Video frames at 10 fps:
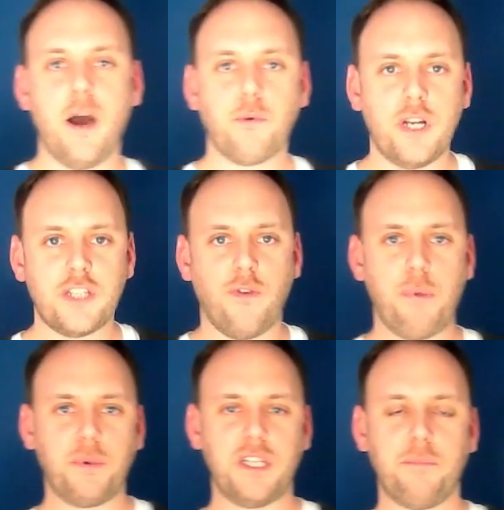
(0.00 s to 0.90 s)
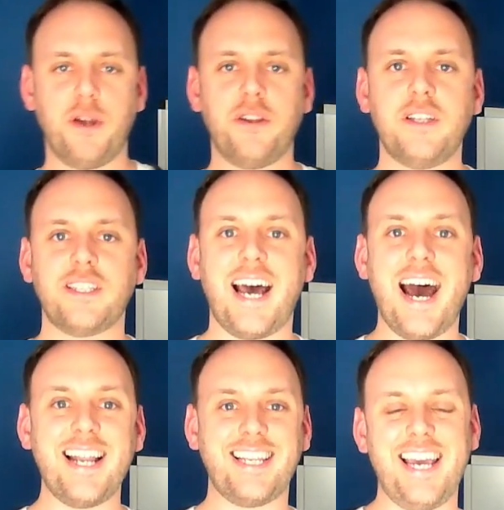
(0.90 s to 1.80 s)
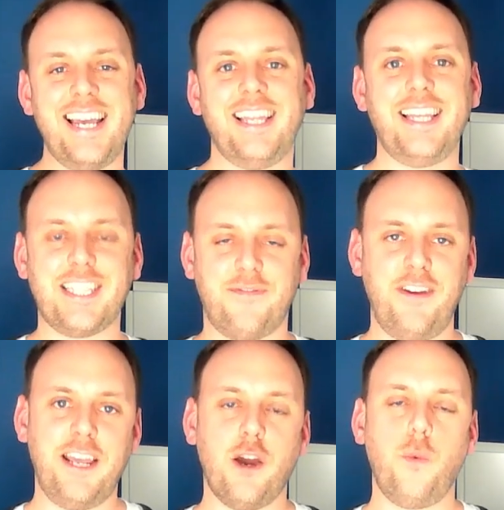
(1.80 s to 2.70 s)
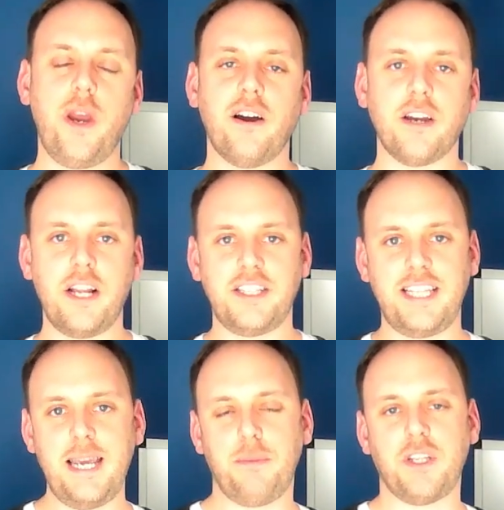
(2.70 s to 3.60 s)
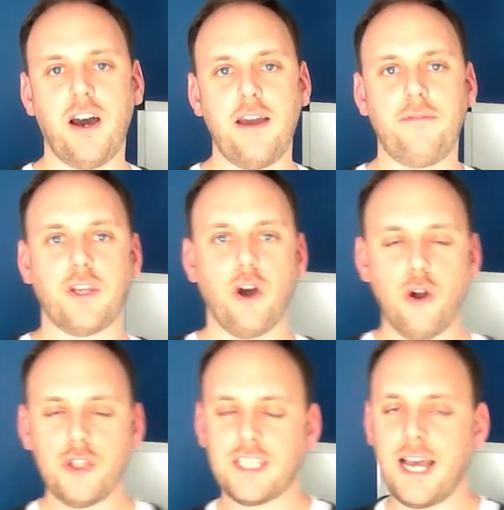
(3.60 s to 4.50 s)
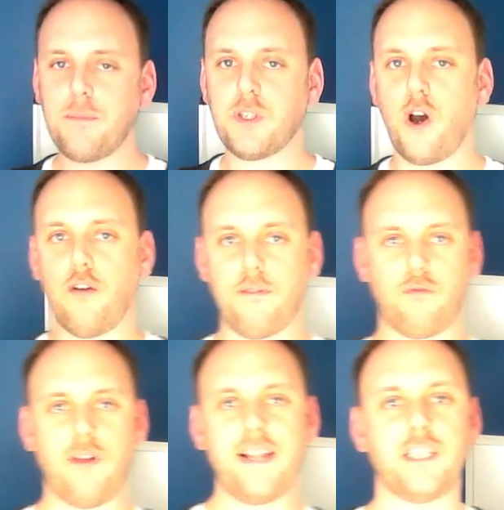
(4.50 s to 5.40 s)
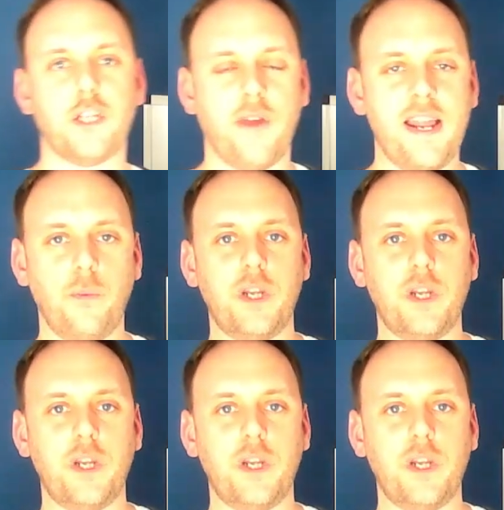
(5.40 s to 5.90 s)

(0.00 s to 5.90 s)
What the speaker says: I'm Chris from Property Abundance, and in this video we are going to deep dive the concept of rent to rent,